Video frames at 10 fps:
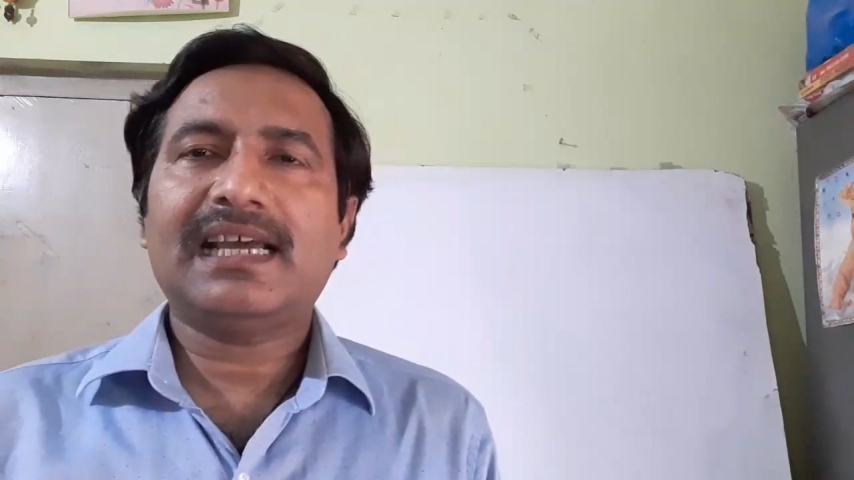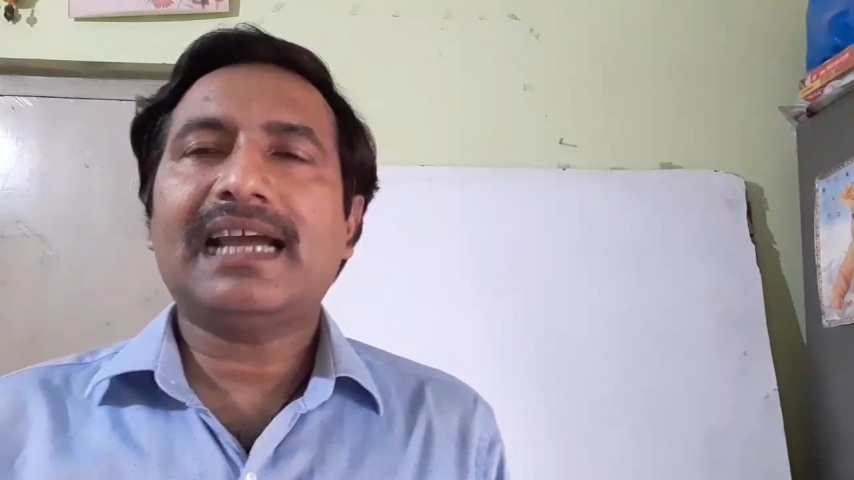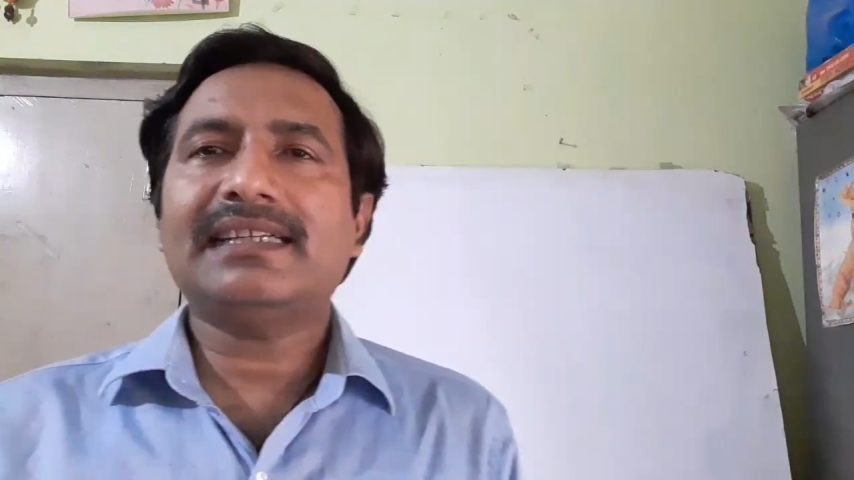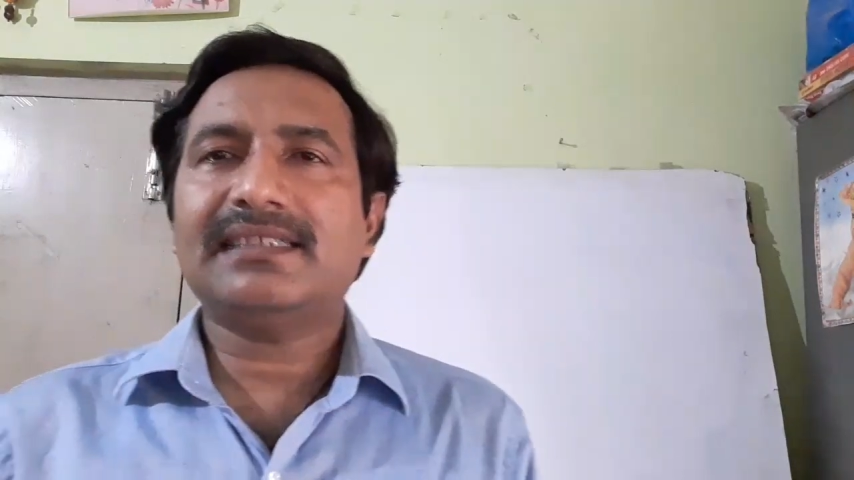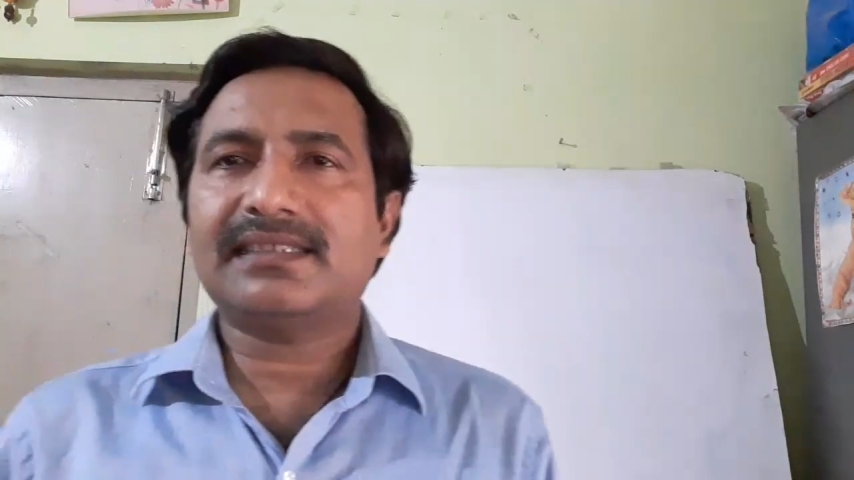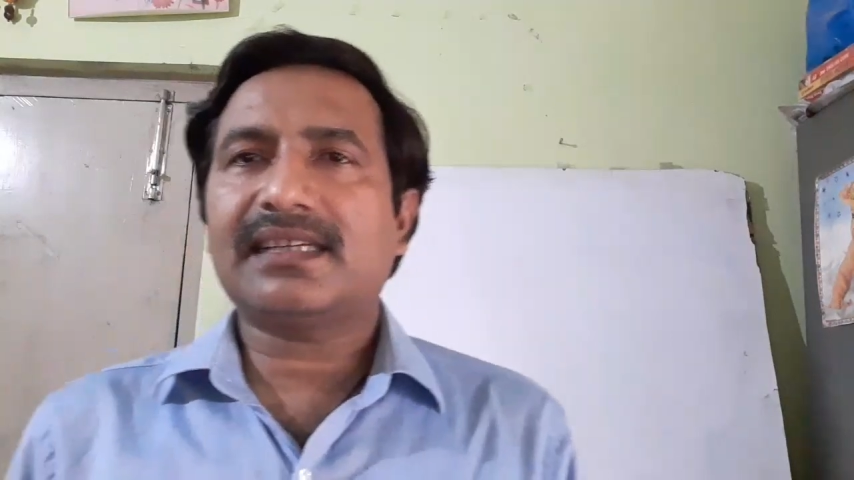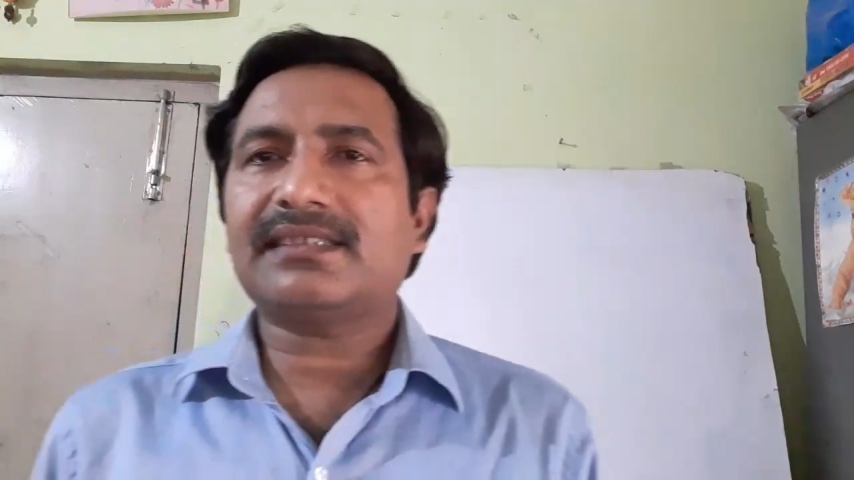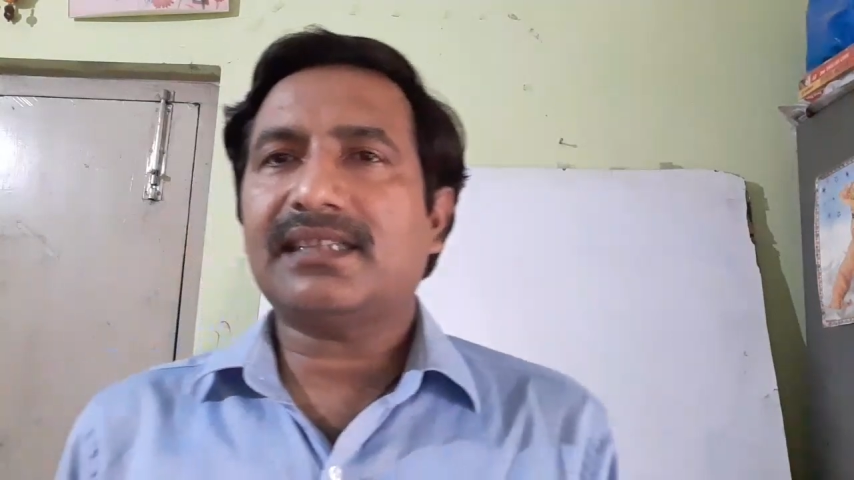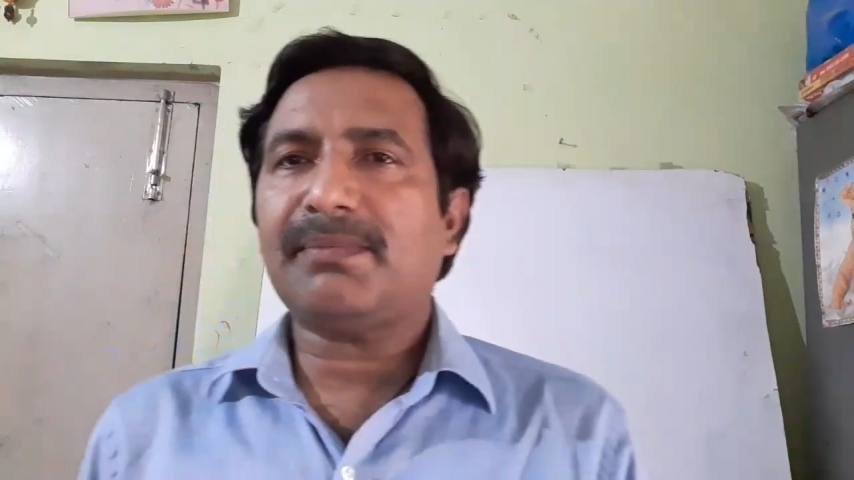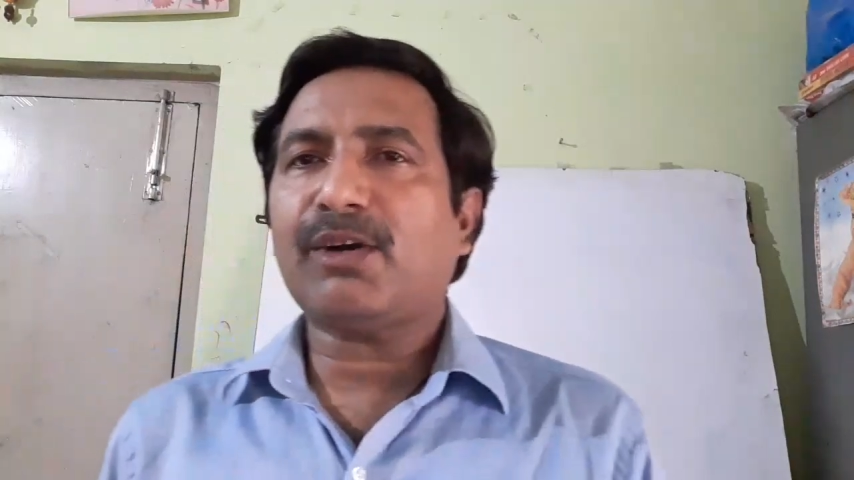I
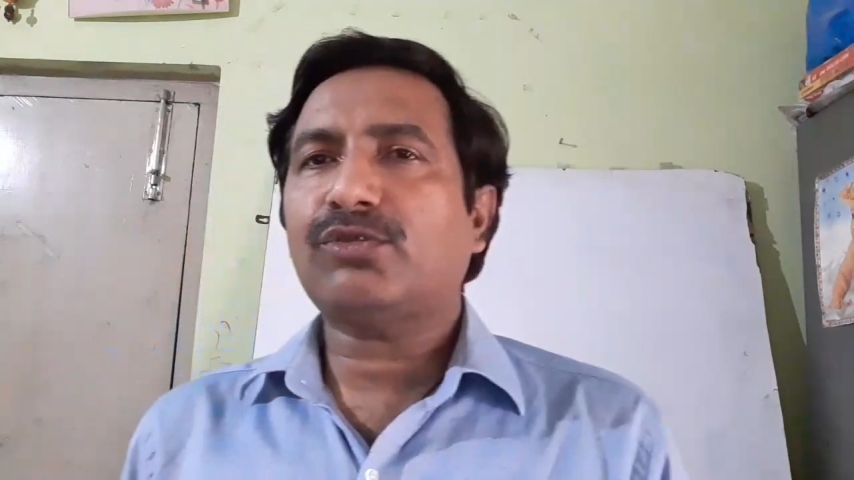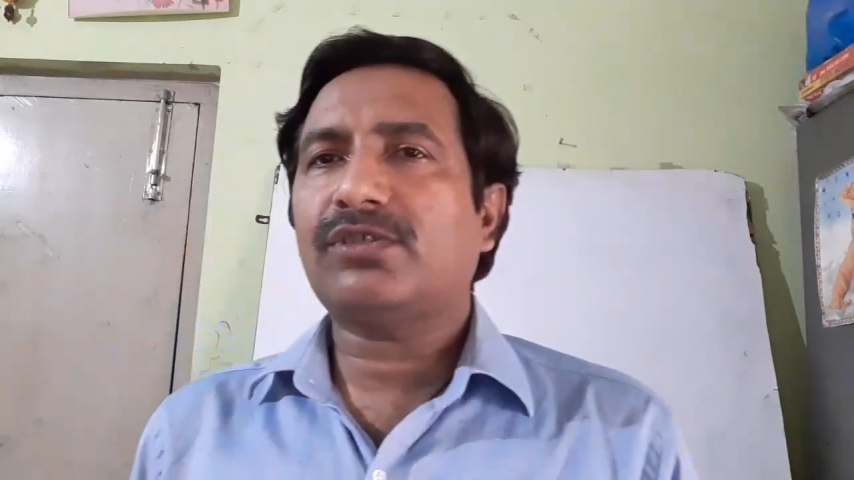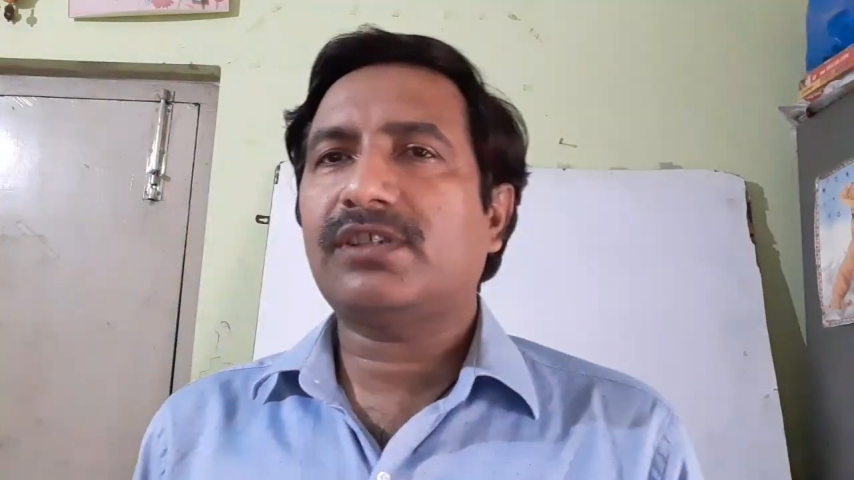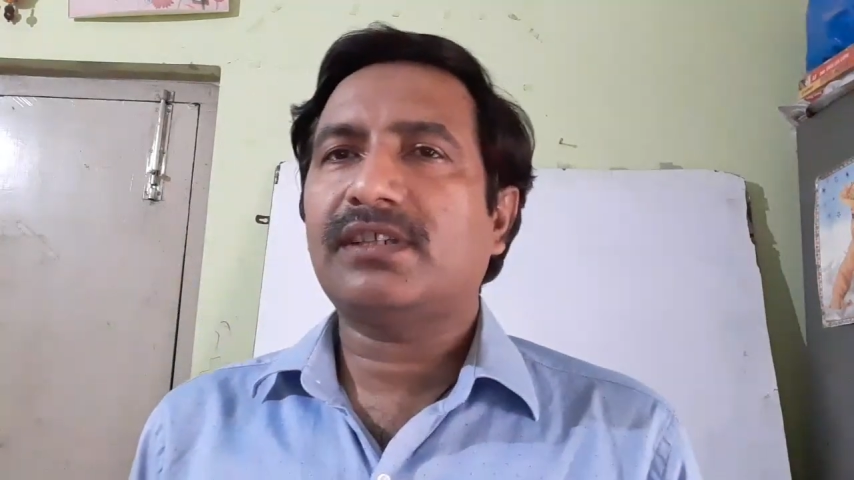discussed about